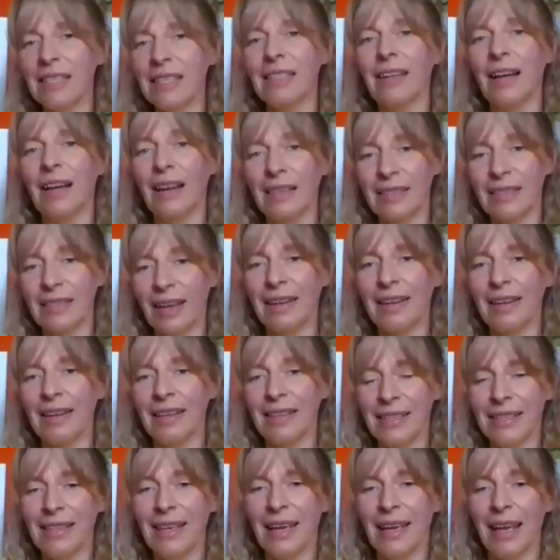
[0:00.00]
it's a lot of time.
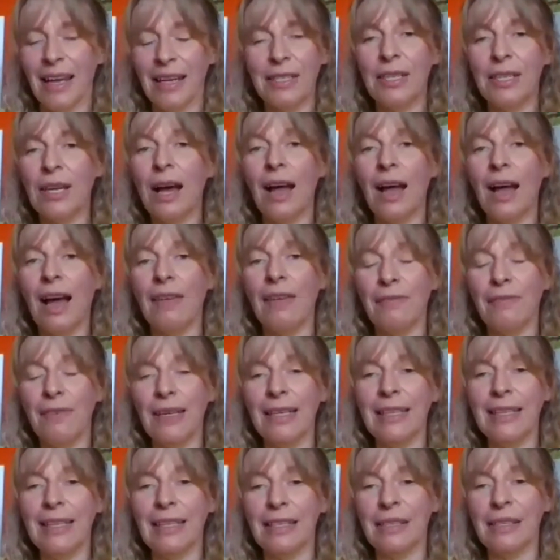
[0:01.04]
It's not, I
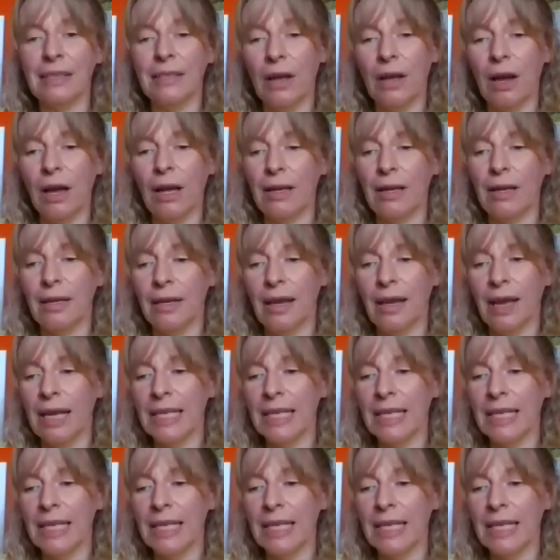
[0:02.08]
find it's not